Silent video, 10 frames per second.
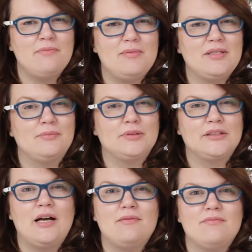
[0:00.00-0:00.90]
maybe some
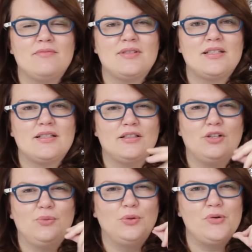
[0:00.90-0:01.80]
plums, a
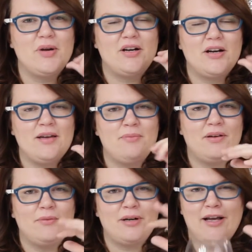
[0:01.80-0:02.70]
little blueberry,
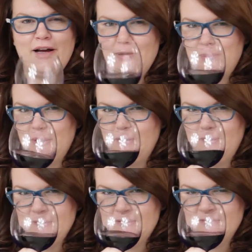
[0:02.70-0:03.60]
but when I got up
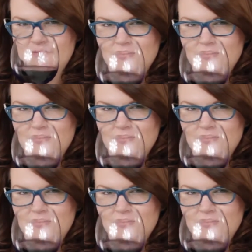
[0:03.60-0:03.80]
close,